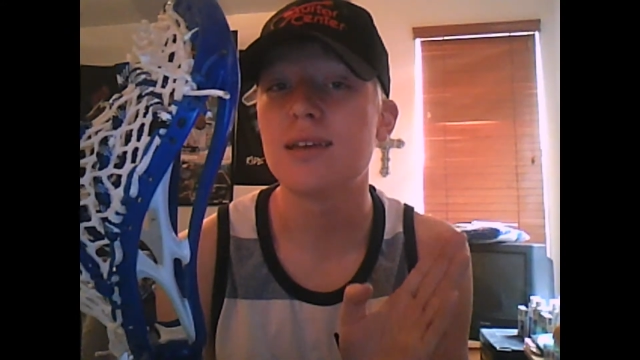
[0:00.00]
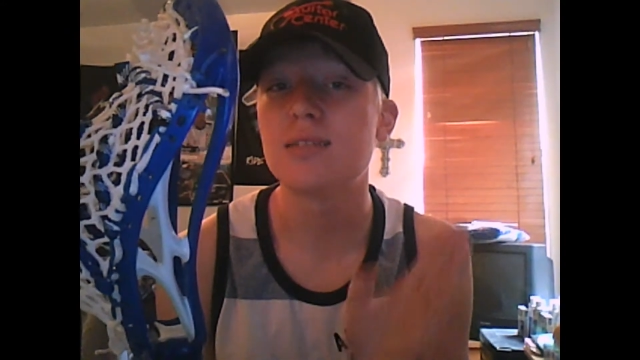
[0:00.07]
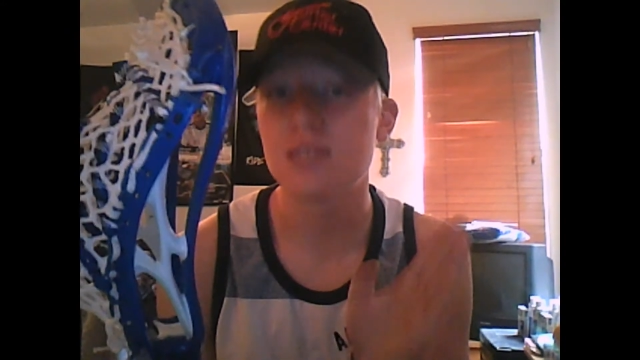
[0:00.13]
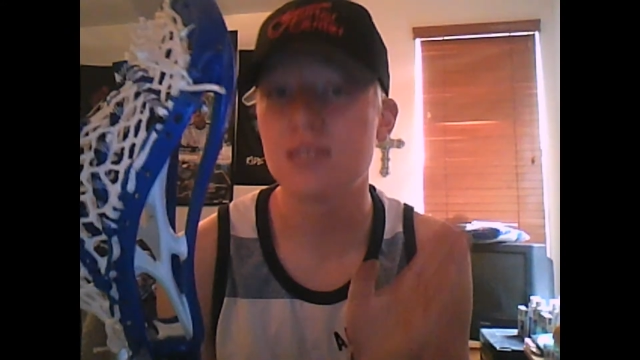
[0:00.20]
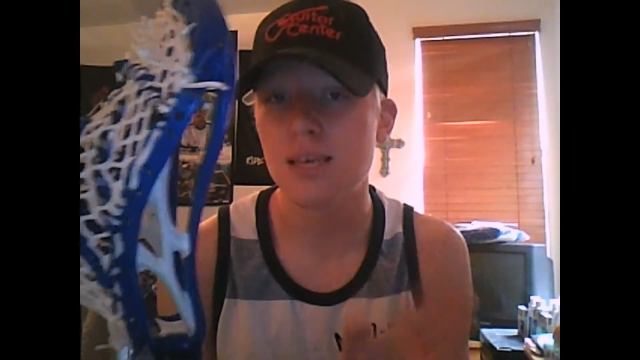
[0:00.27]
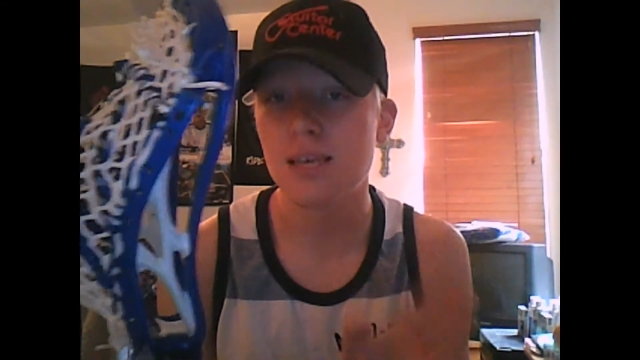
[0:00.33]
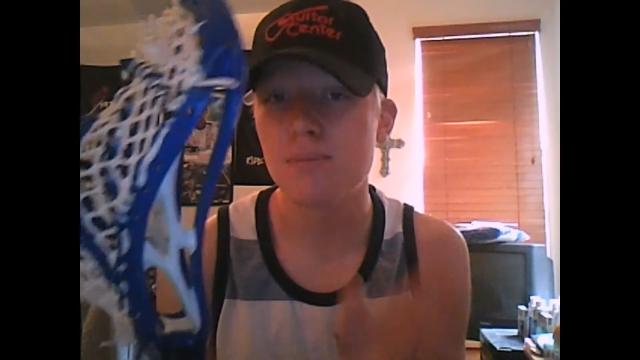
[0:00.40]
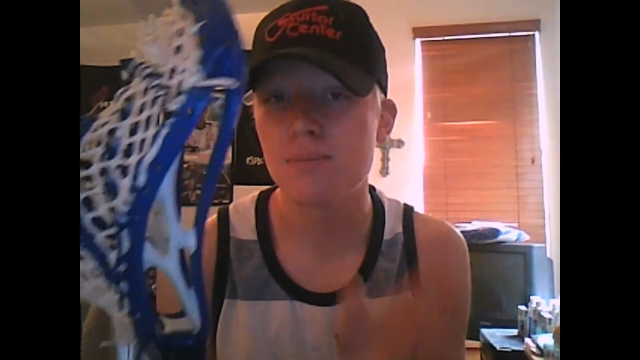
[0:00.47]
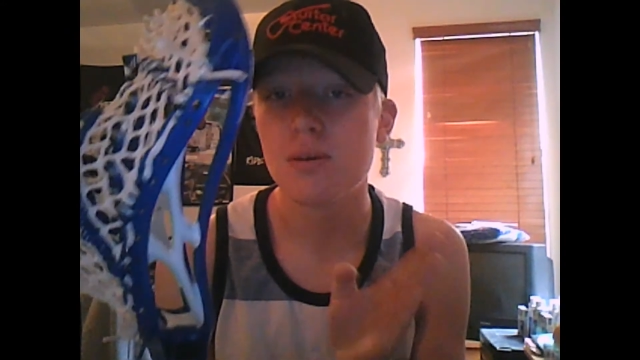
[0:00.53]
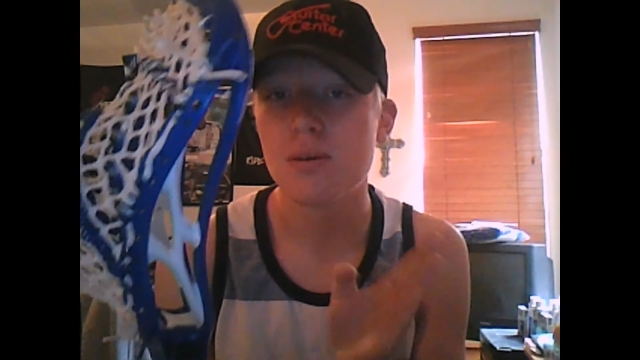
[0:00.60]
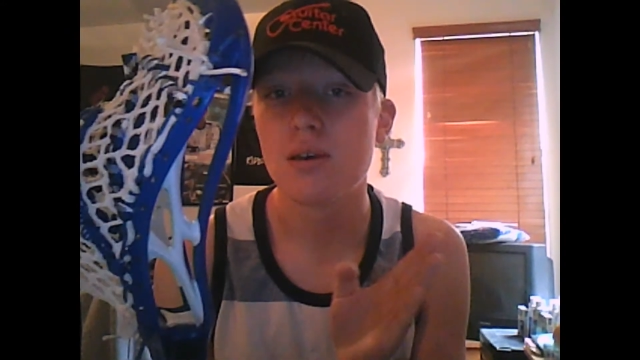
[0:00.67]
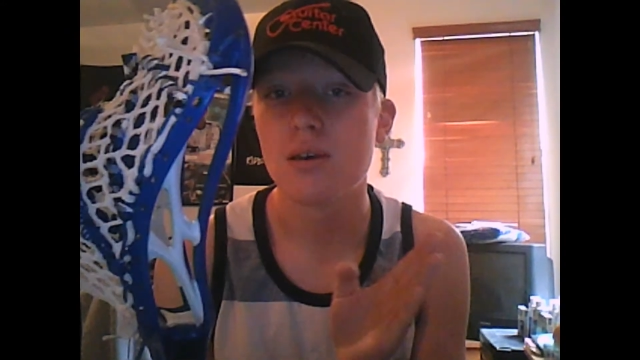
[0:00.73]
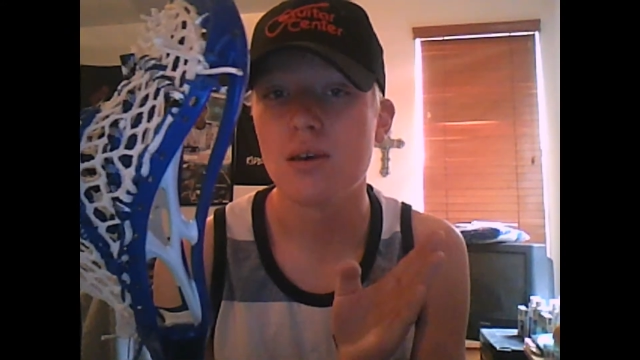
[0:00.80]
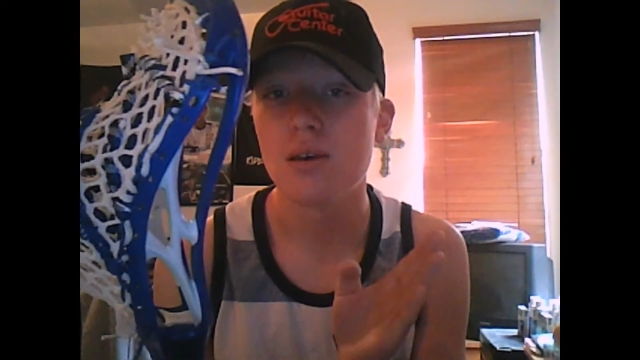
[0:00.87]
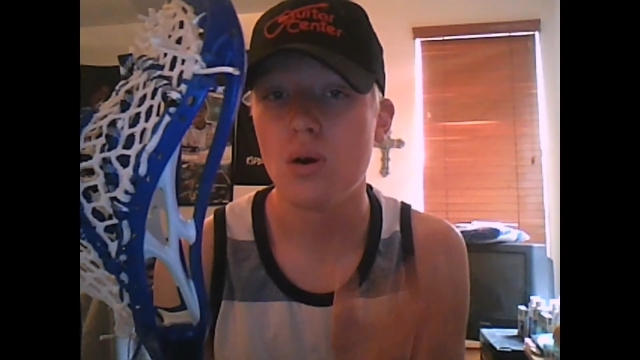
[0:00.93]
skip
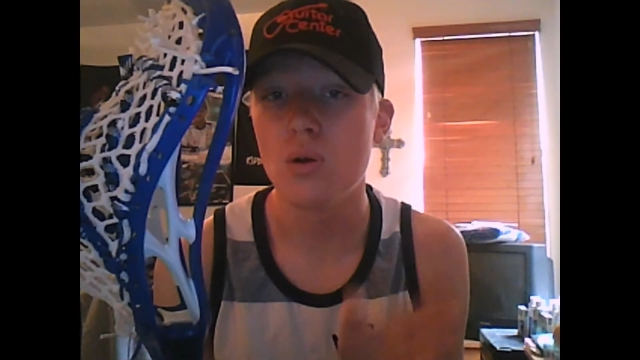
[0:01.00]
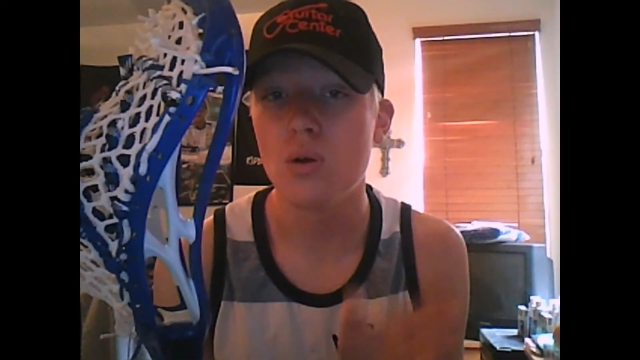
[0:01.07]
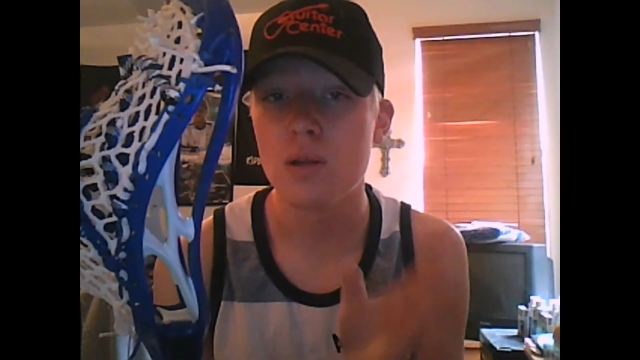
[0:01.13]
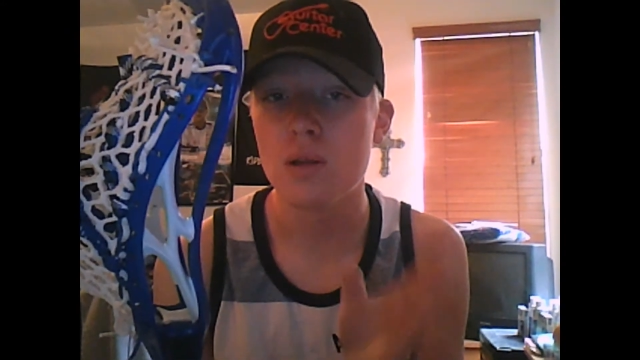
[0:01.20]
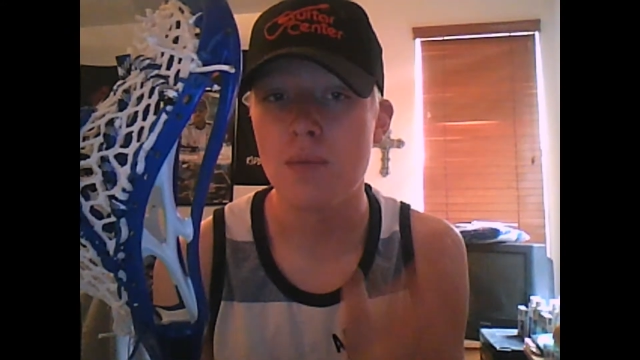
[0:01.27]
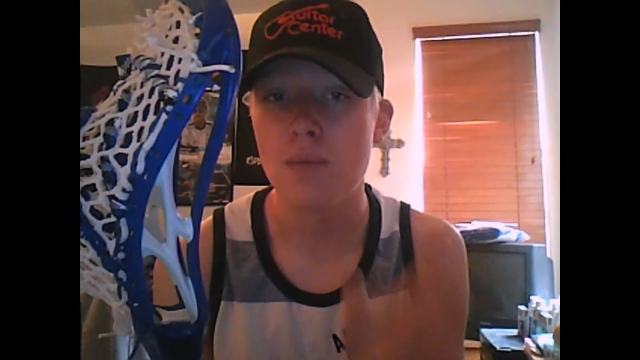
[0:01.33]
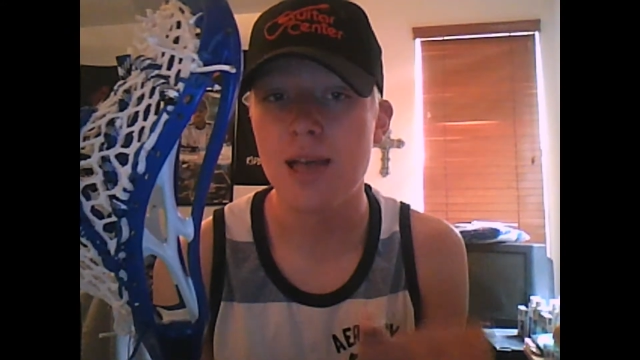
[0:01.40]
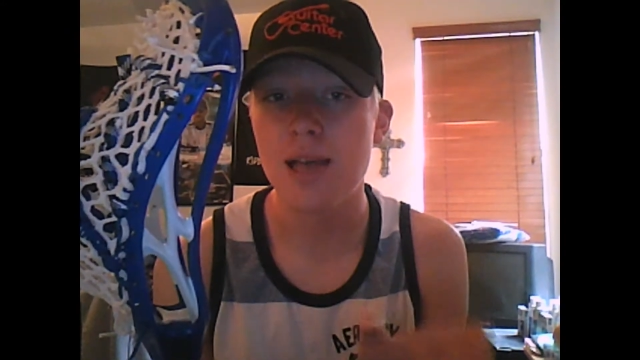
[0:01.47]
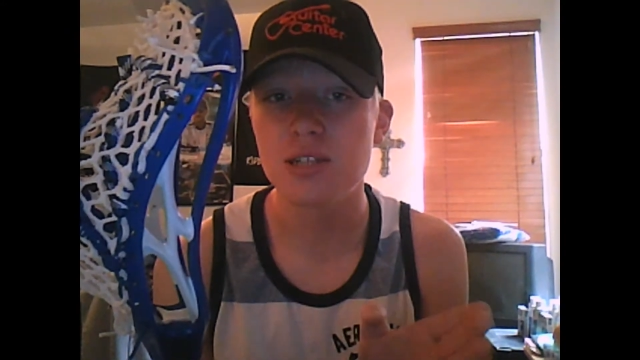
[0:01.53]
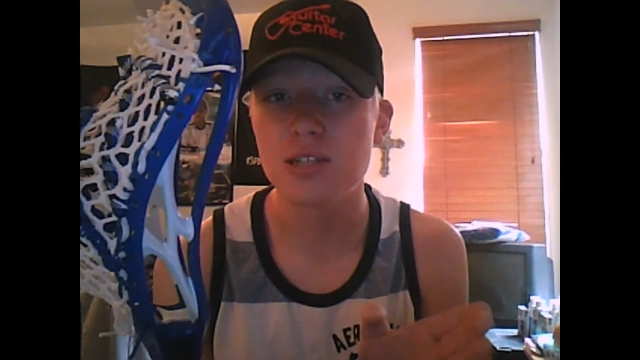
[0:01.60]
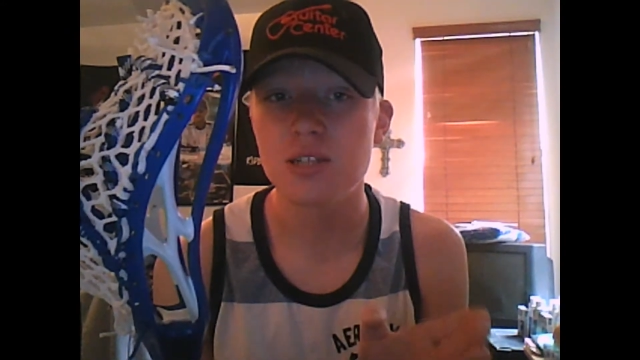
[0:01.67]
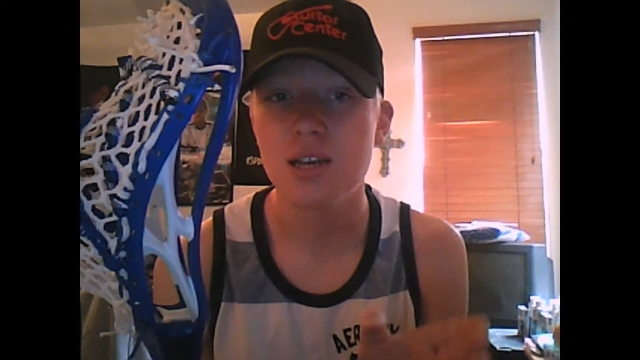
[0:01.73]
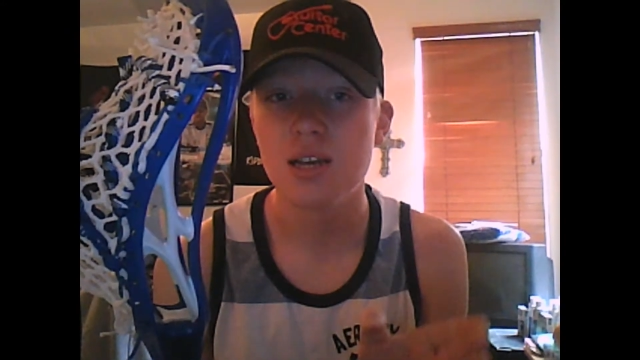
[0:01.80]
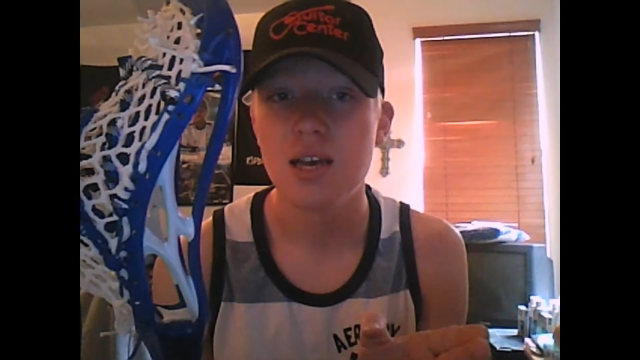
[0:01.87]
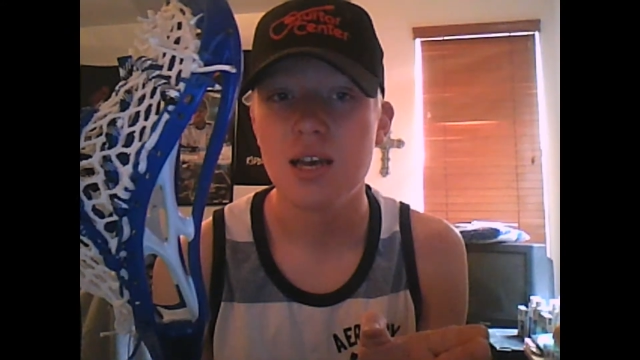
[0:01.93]
hole in
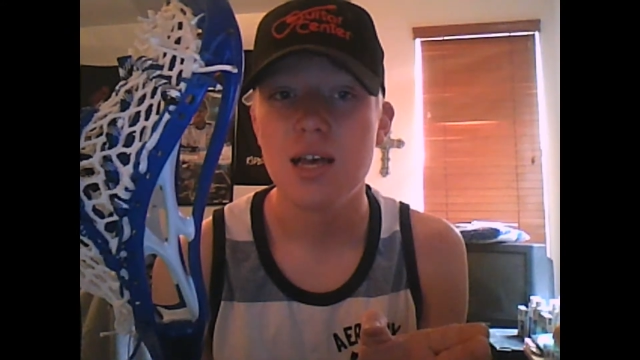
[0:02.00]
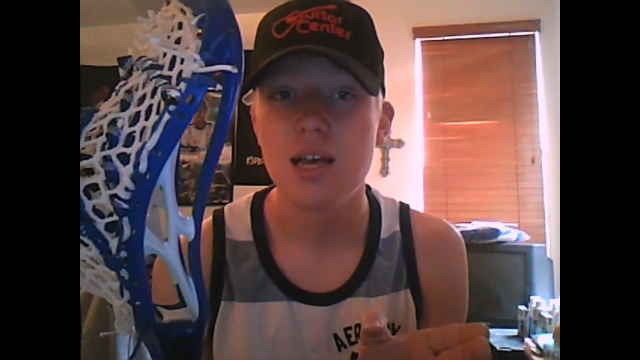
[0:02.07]
mesh,